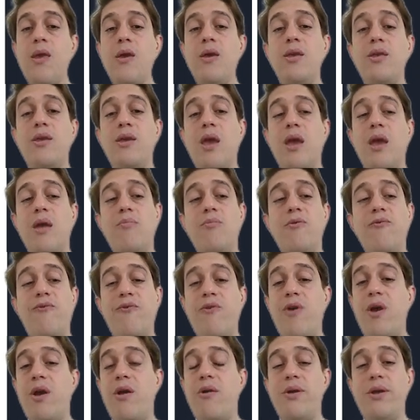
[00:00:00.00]
it can be
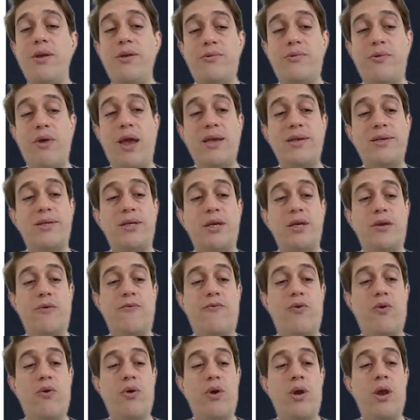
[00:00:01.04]
very interesting
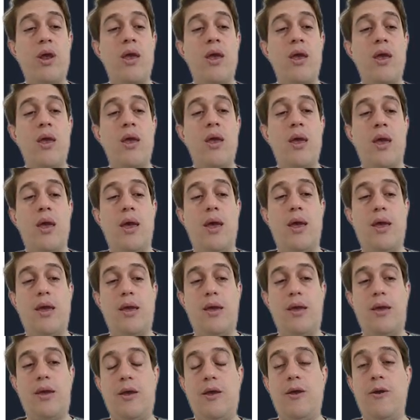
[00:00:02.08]
for
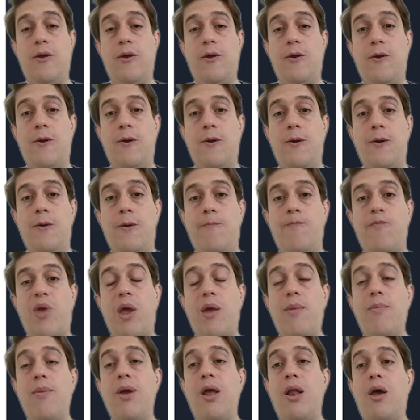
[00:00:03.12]

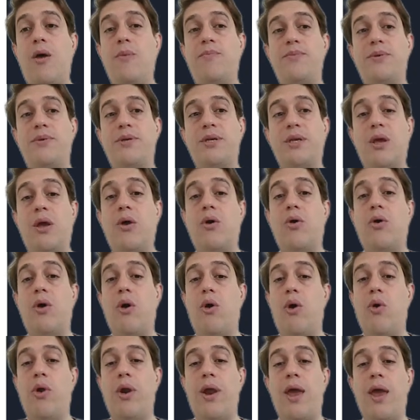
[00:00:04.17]
MLOps
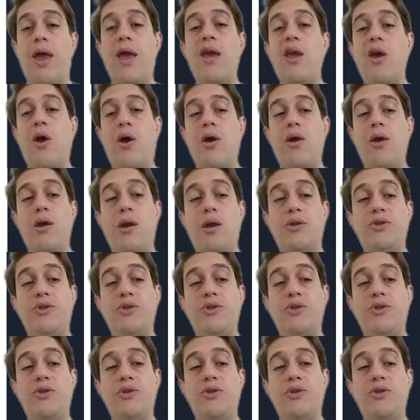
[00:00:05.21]
or AI